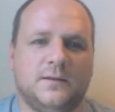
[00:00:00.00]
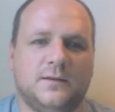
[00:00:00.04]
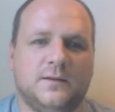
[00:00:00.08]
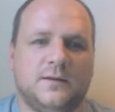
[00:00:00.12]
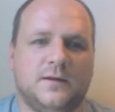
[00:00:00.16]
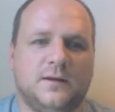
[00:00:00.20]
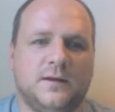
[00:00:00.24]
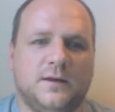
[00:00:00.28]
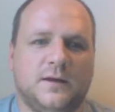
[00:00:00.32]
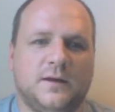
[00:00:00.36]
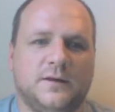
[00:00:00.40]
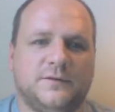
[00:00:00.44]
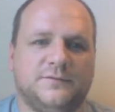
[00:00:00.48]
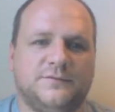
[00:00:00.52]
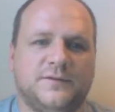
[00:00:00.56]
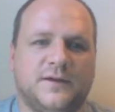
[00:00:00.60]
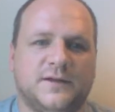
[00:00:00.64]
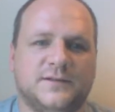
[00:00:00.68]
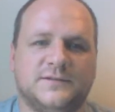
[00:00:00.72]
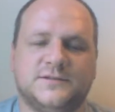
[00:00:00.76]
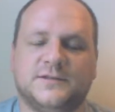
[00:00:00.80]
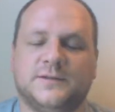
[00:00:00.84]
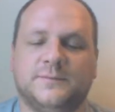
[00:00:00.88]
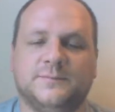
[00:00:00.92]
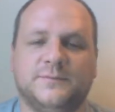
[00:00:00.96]
I've
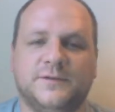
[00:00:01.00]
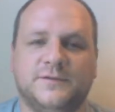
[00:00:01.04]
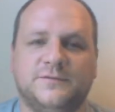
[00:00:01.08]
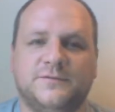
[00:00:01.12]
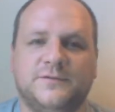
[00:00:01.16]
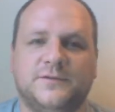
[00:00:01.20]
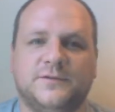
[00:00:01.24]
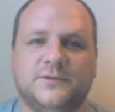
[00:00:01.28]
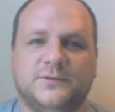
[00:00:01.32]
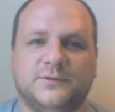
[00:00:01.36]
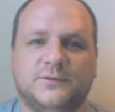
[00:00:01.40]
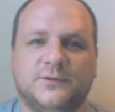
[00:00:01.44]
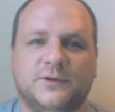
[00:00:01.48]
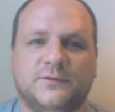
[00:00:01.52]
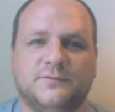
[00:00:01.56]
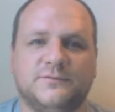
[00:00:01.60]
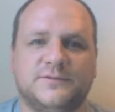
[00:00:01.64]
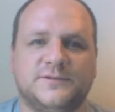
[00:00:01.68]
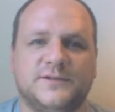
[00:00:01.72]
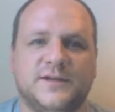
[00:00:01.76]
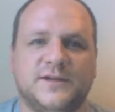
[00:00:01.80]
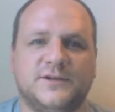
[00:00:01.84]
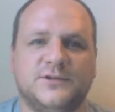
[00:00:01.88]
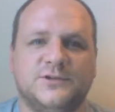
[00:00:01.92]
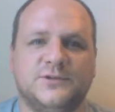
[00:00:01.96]
had some difficult
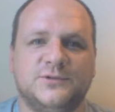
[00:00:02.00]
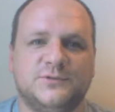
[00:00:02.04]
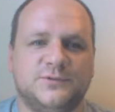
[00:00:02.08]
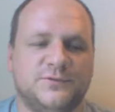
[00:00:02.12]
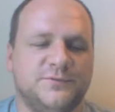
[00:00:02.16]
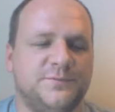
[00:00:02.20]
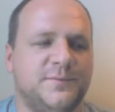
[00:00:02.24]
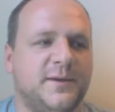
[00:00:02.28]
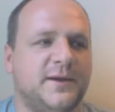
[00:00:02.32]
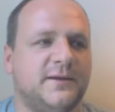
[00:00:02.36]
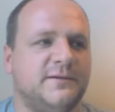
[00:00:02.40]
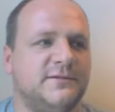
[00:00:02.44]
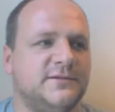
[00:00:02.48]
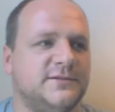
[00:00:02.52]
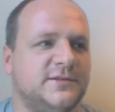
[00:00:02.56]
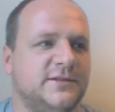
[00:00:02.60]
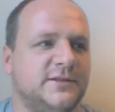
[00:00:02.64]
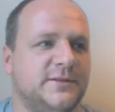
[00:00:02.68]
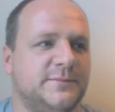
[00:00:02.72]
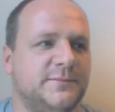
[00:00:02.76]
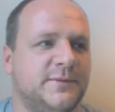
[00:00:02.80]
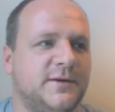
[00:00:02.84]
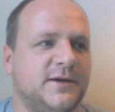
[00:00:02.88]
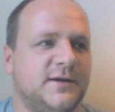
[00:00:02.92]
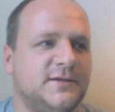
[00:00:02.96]
conversations with parents in
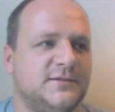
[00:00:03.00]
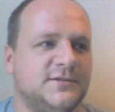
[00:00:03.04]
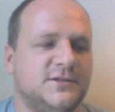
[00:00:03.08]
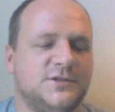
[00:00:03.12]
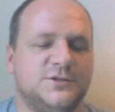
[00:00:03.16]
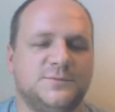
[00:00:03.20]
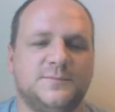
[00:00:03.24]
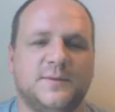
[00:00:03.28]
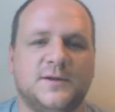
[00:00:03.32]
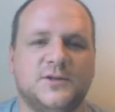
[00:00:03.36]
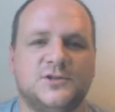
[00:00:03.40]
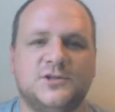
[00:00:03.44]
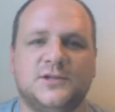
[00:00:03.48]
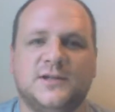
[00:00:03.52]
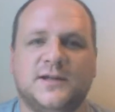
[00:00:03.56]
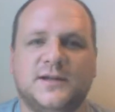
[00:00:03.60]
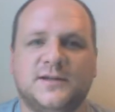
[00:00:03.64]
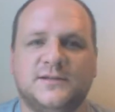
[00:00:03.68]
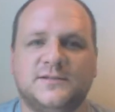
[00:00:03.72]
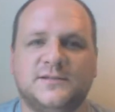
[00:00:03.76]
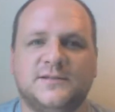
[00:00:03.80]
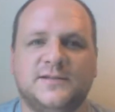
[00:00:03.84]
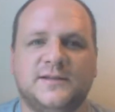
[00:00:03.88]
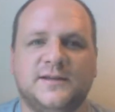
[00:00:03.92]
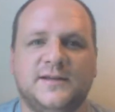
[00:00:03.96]
the past, especially
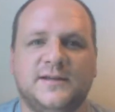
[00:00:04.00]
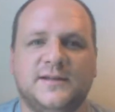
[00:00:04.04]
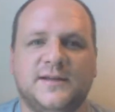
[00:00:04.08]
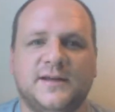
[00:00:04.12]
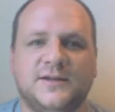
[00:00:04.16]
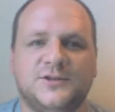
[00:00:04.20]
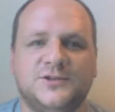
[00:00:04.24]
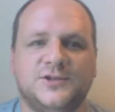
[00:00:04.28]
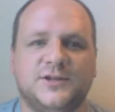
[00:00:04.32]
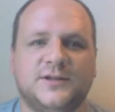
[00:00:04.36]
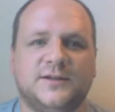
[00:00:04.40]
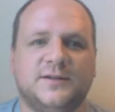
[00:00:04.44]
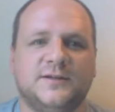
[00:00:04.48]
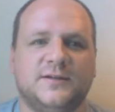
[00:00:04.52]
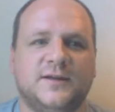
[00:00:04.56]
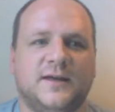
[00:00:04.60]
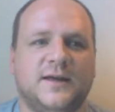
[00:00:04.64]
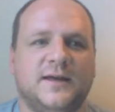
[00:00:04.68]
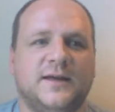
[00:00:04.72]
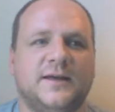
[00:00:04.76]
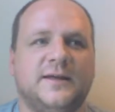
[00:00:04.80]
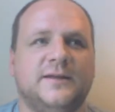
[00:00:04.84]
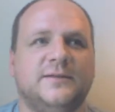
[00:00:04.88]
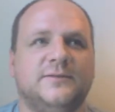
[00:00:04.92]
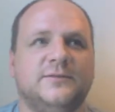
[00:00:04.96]
as a teenager,
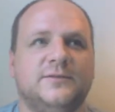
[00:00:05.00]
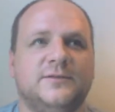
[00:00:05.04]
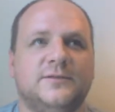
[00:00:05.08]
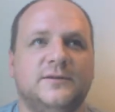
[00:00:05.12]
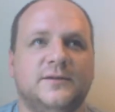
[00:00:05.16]
and